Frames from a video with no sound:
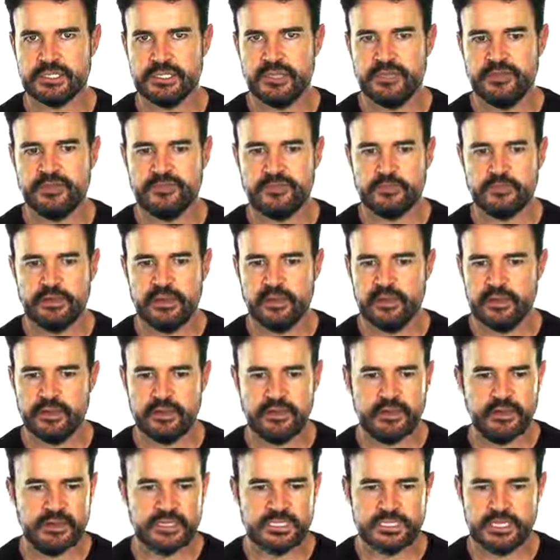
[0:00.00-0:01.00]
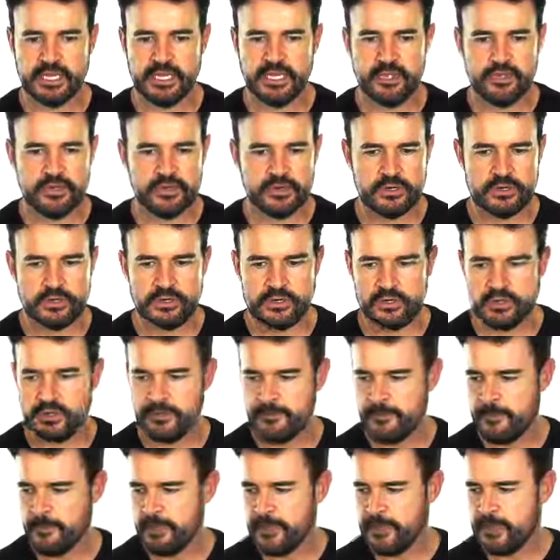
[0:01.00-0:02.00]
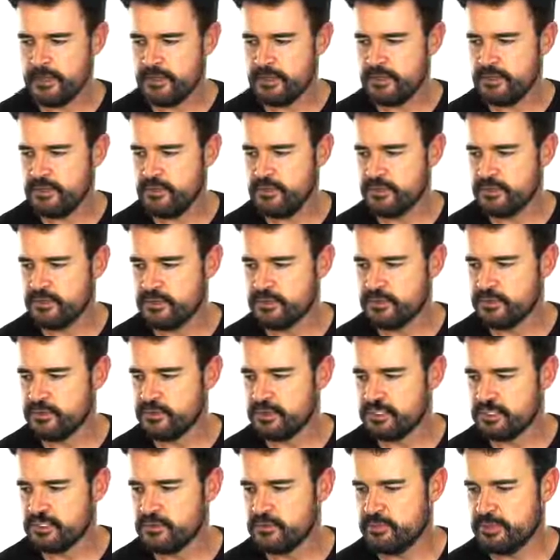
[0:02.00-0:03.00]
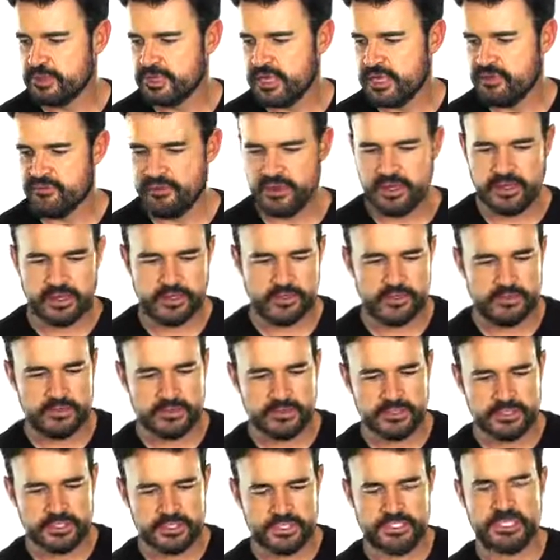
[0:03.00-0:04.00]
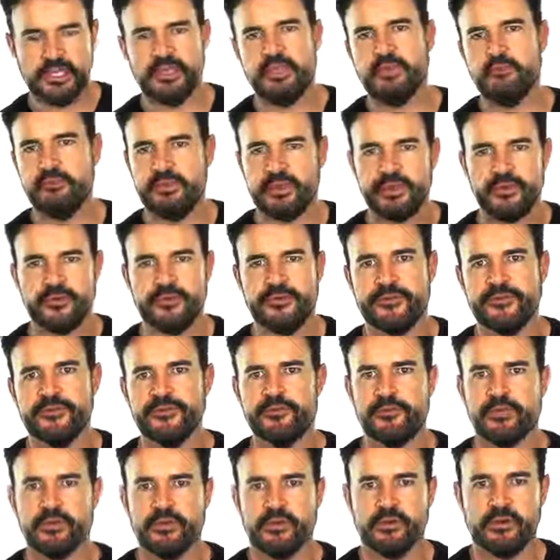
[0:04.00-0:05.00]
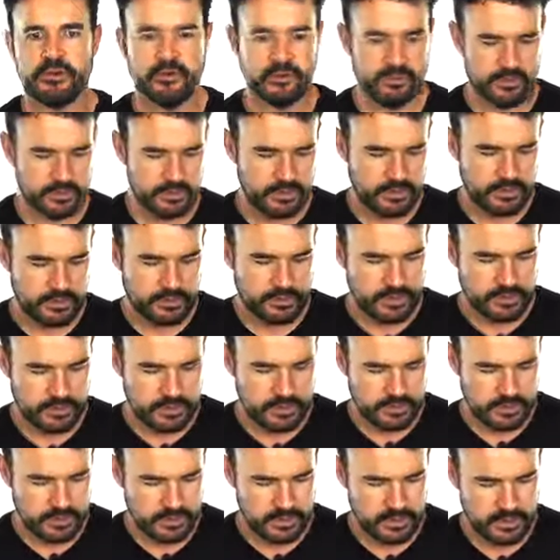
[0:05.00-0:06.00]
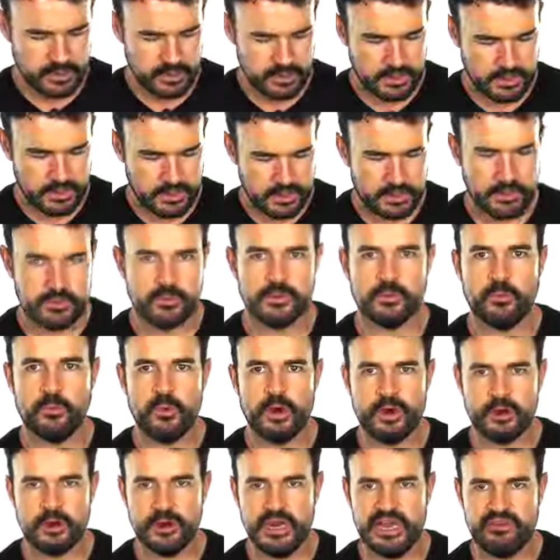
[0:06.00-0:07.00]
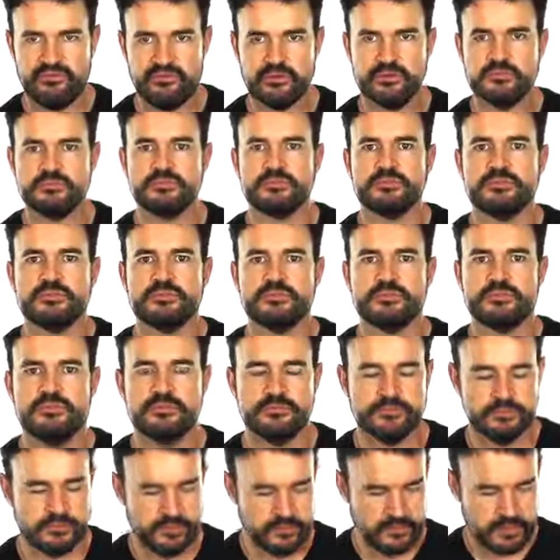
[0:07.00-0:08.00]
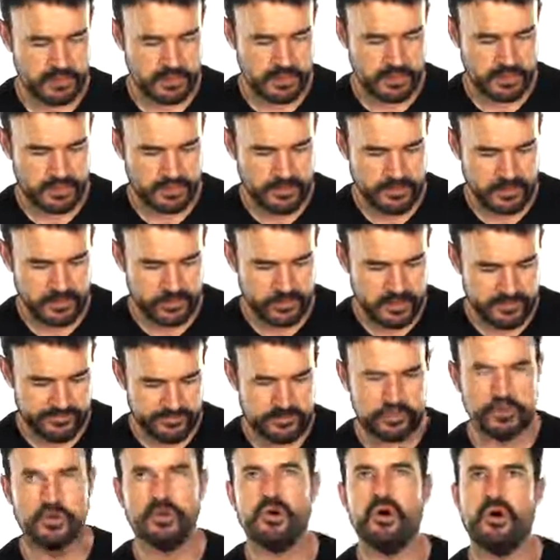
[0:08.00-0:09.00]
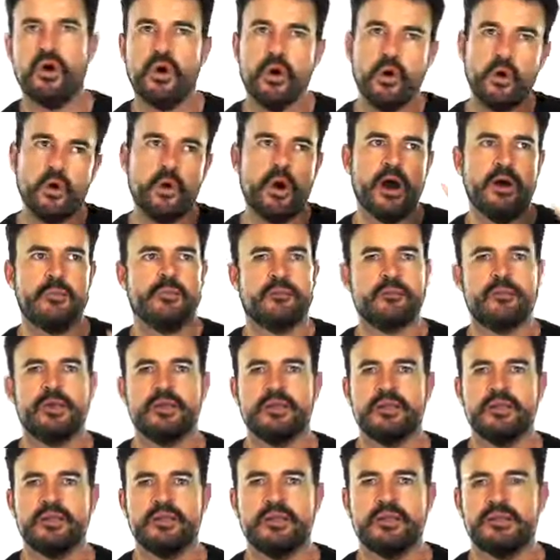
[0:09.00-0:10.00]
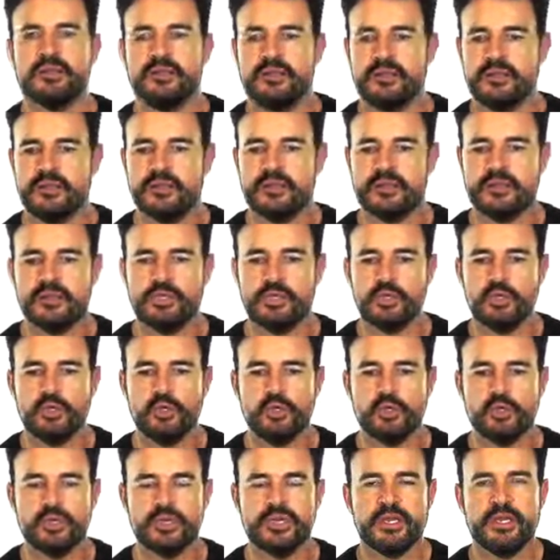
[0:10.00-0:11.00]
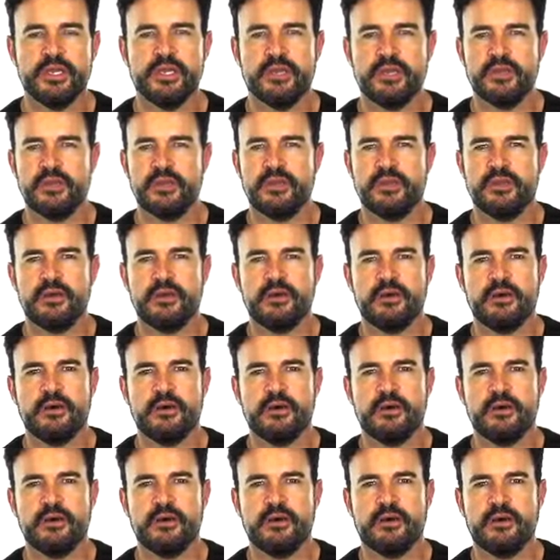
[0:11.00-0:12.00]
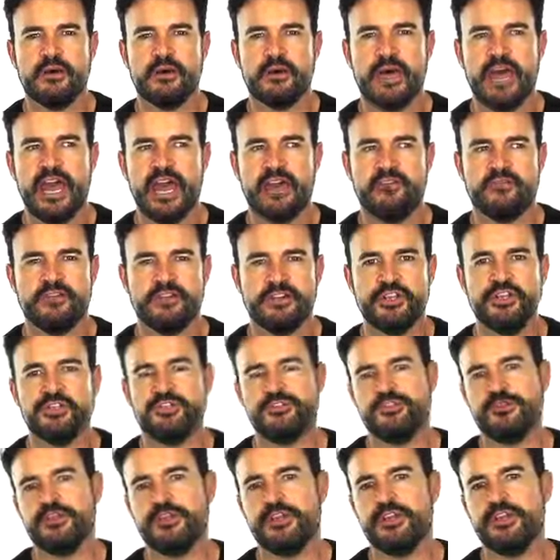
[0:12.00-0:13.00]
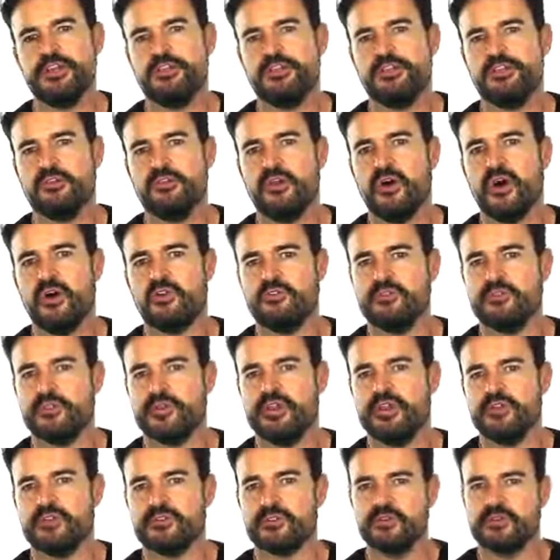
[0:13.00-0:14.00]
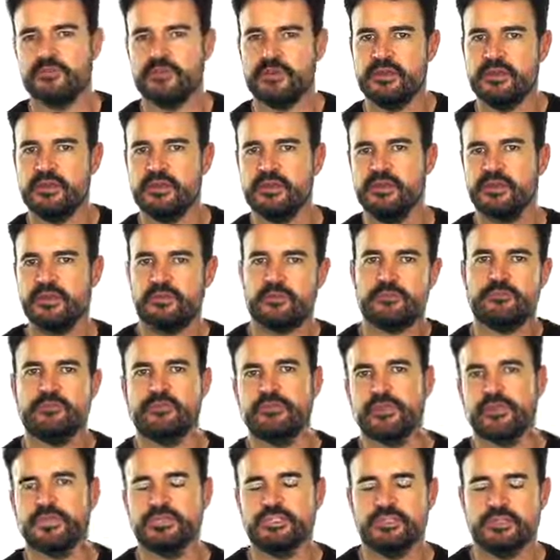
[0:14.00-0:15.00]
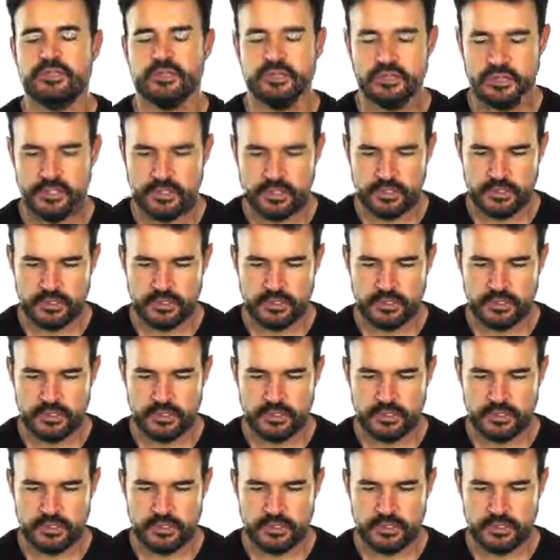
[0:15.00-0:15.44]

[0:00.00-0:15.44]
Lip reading: Because apparently, let's say you're doing scuba diving and you're 10 meters below the water level, and then you have to go up quickly, you can have an injury in your lungs because of the pressure